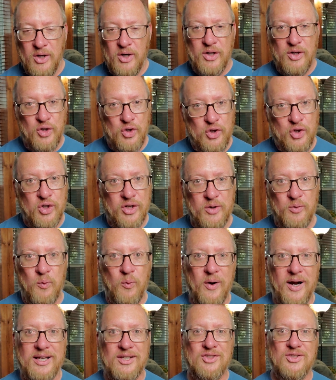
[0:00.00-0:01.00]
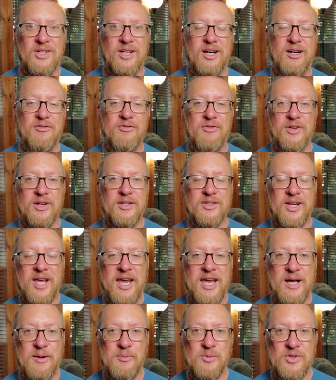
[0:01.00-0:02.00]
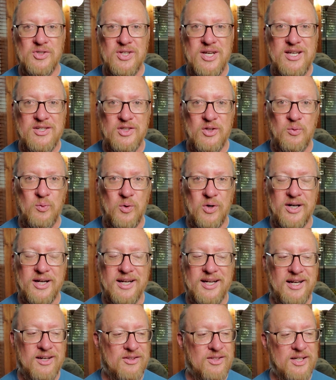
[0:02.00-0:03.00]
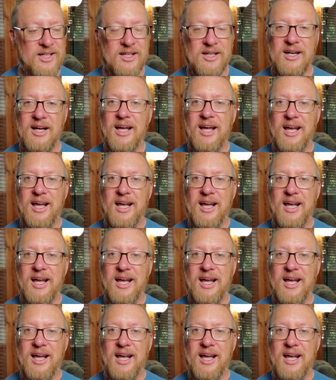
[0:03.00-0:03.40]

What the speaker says: good rest of the camp season working out there,